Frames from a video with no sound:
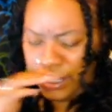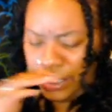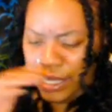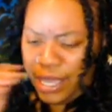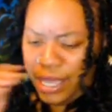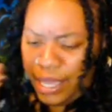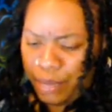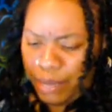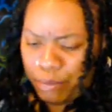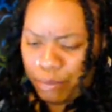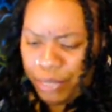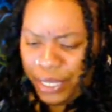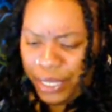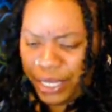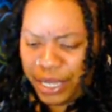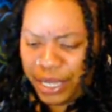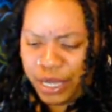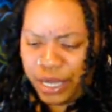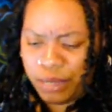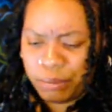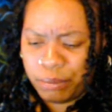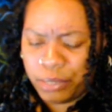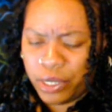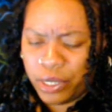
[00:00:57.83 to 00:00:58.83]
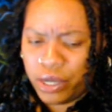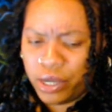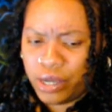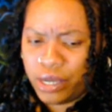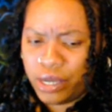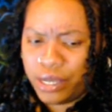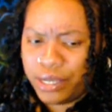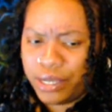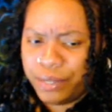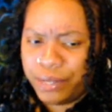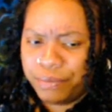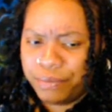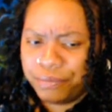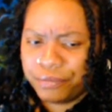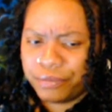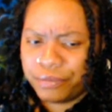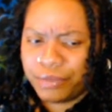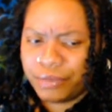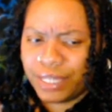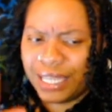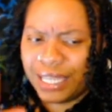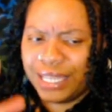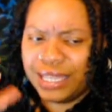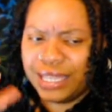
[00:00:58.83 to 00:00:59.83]
And pick up on
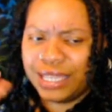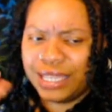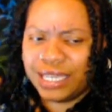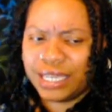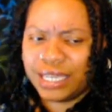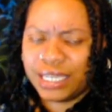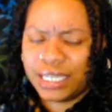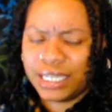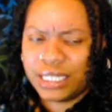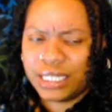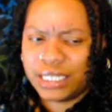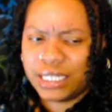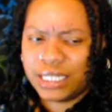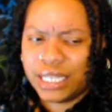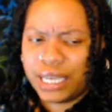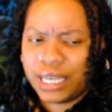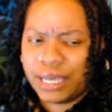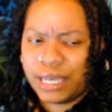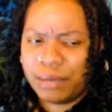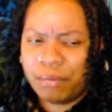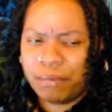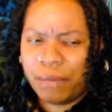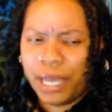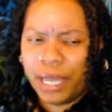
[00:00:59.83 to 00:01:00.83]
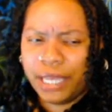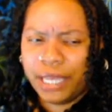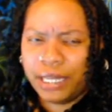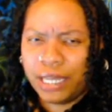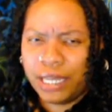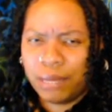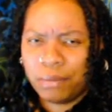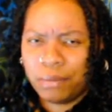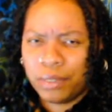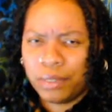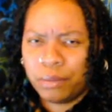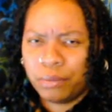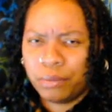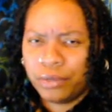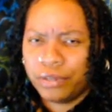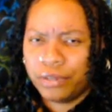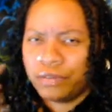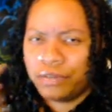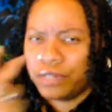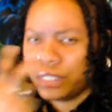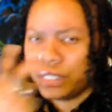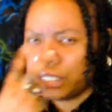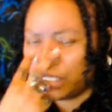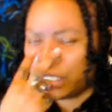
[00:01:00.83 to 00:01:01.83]
things that might not be
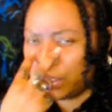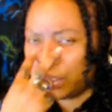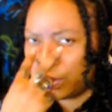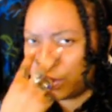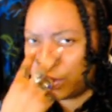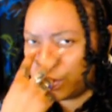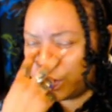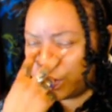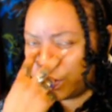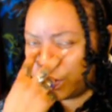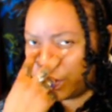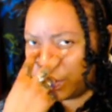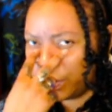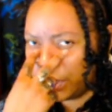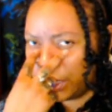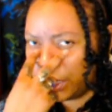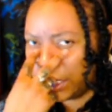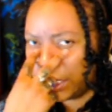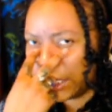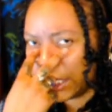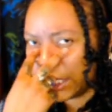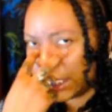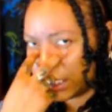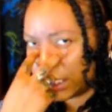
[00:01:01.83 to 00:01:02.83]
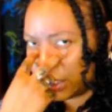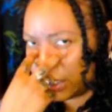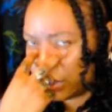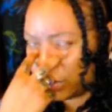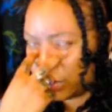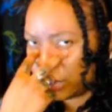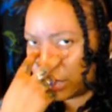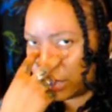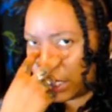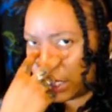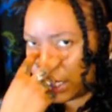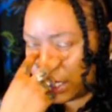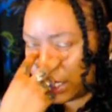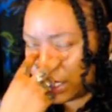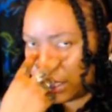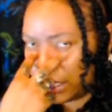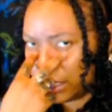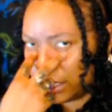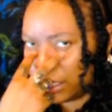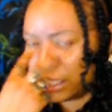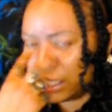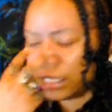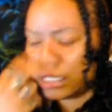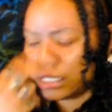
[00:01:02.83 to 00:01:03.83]
privy to these two
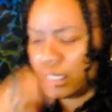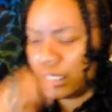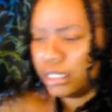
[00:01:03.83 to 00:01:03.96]
eyes.